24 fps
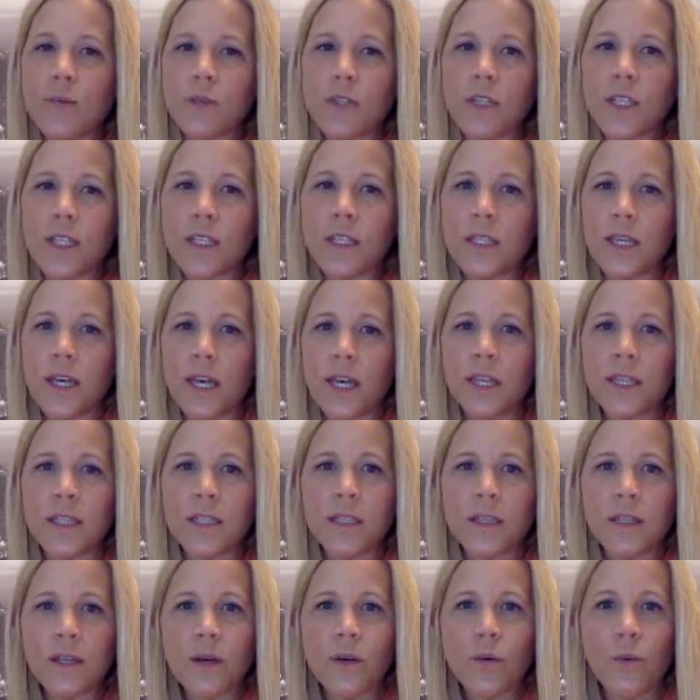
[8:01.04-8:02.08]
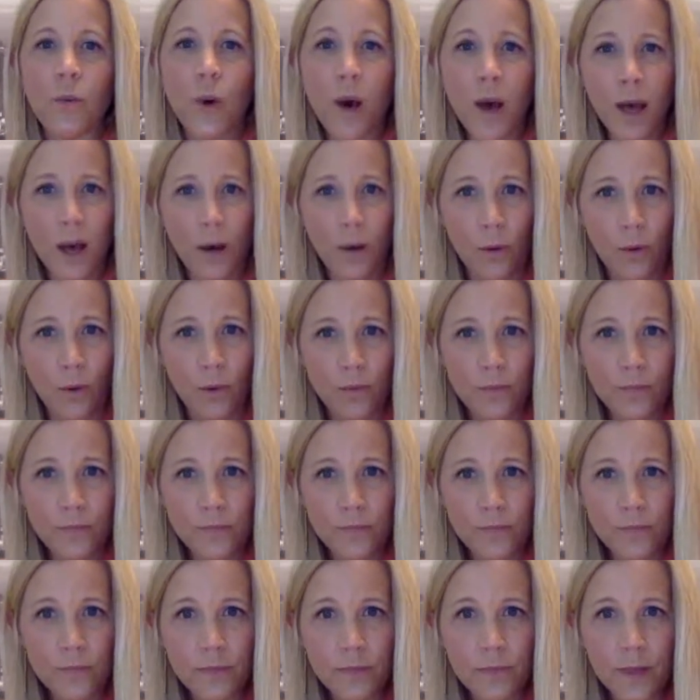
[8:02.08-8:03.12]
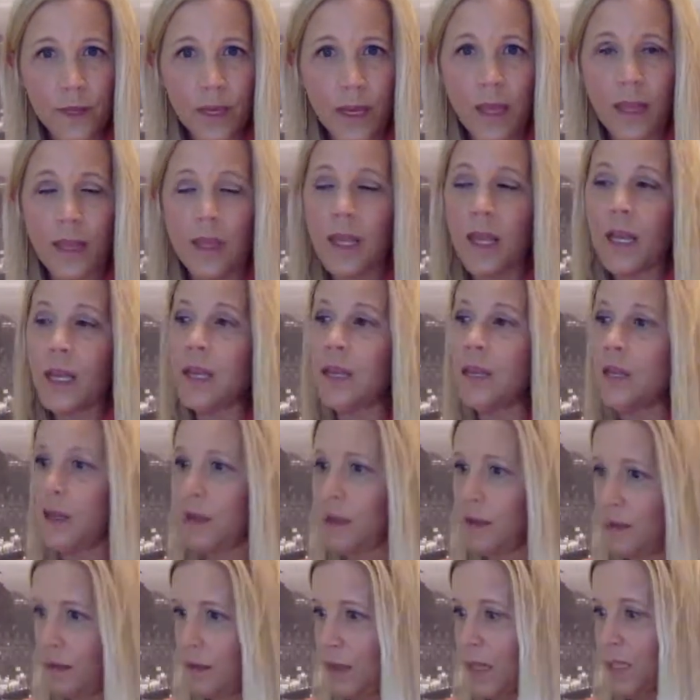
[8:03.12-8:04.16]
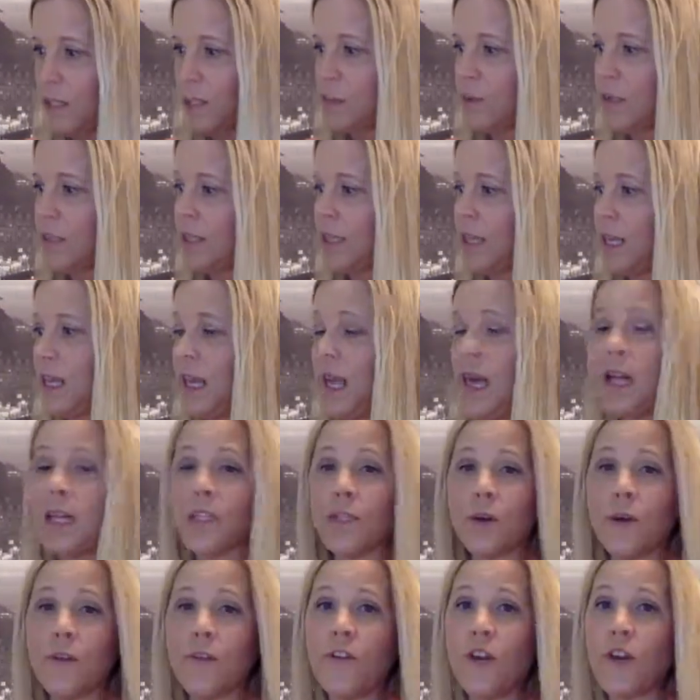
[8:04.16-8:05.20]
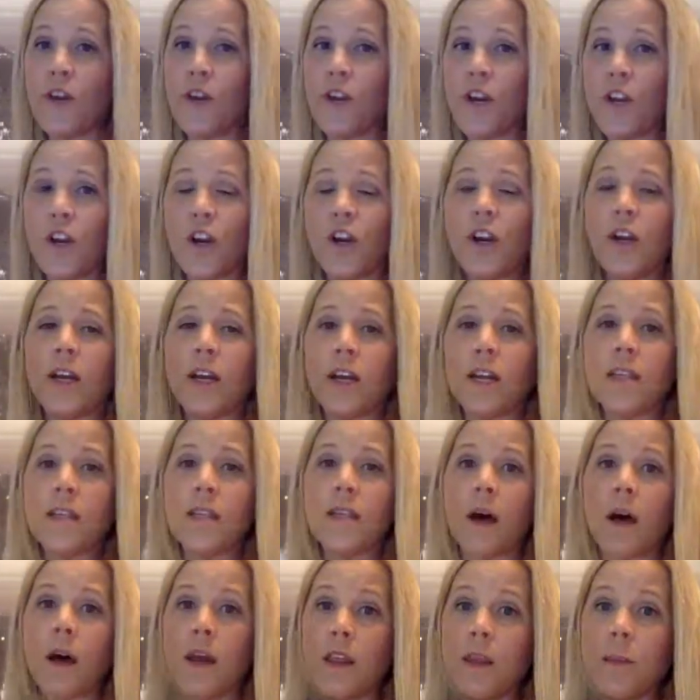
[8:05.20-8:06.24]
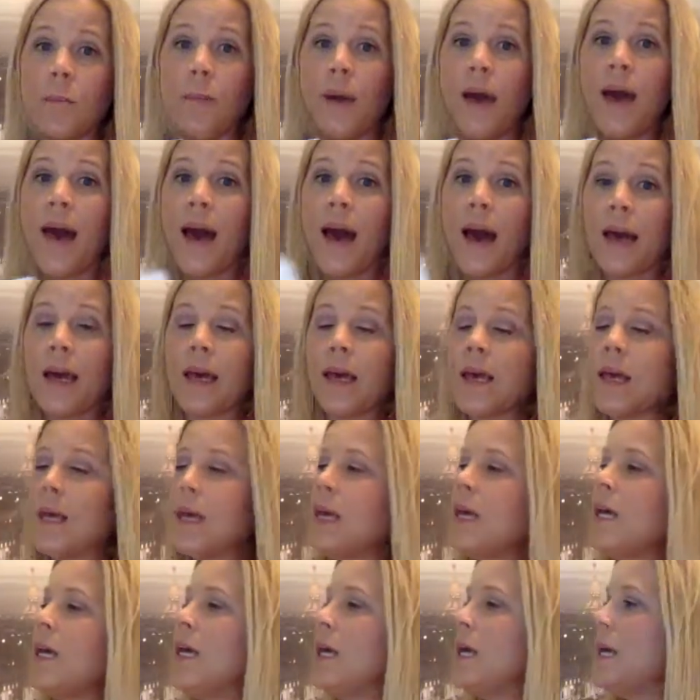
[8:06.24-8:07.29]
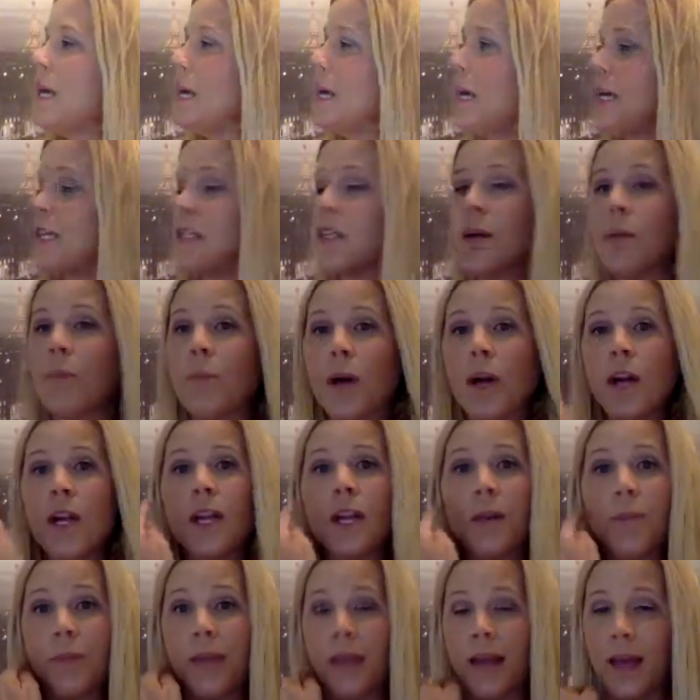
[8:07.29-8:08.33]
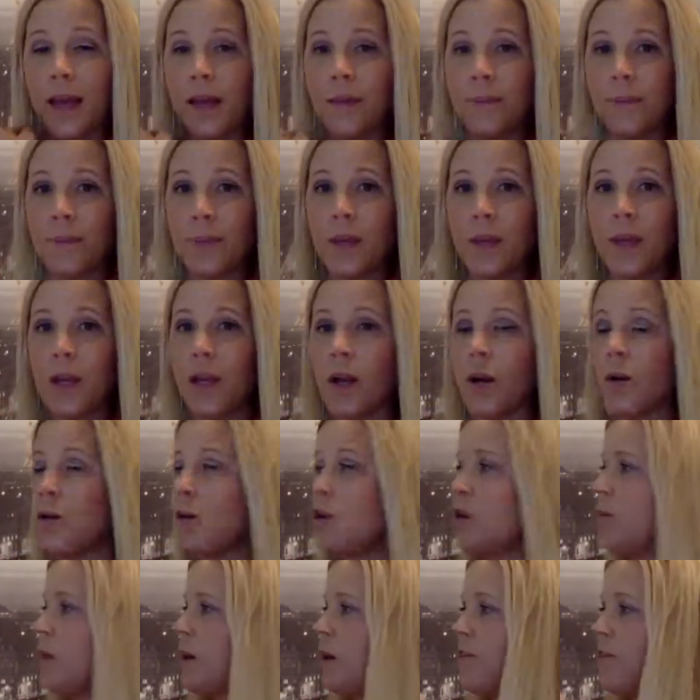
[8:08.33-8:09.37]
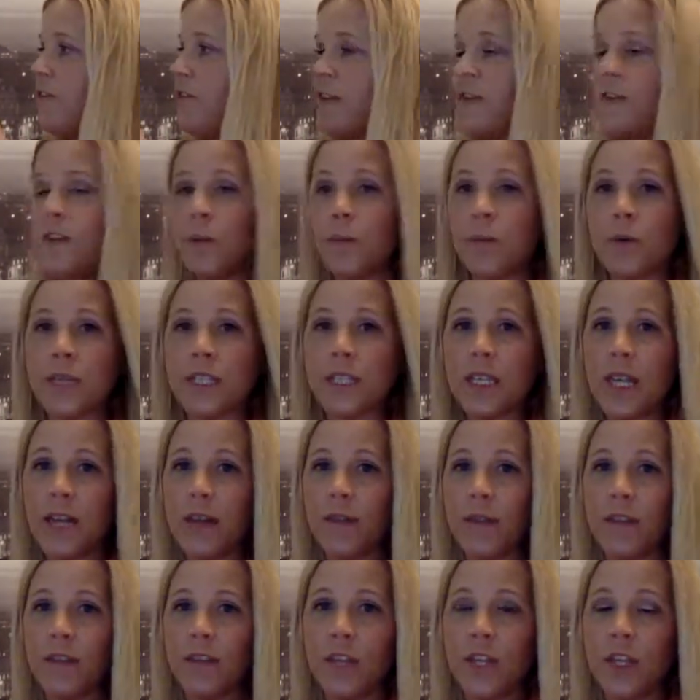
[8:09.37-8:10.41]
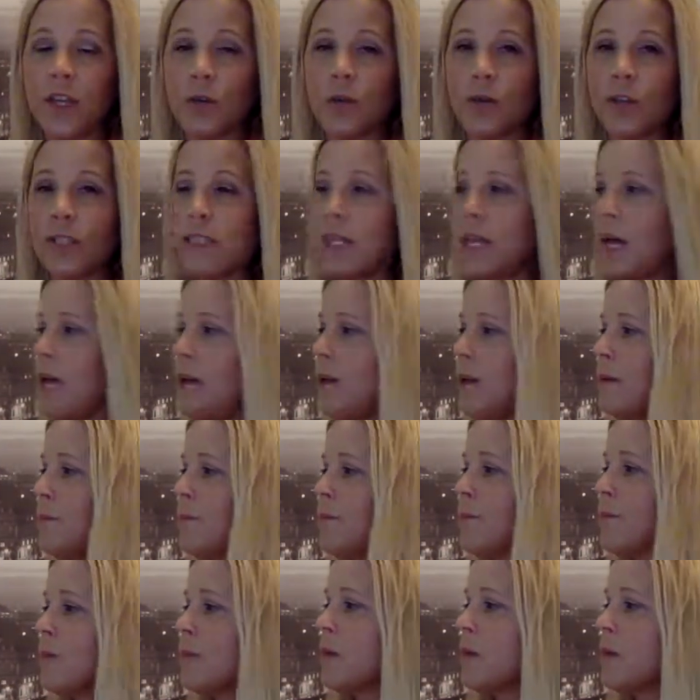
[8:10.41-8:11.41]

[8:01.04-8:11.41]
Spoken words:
where she says, wow, and then that's when I say, yeah. So if you're curious, on the back is our marketing plan. You make 50% of everything you sell.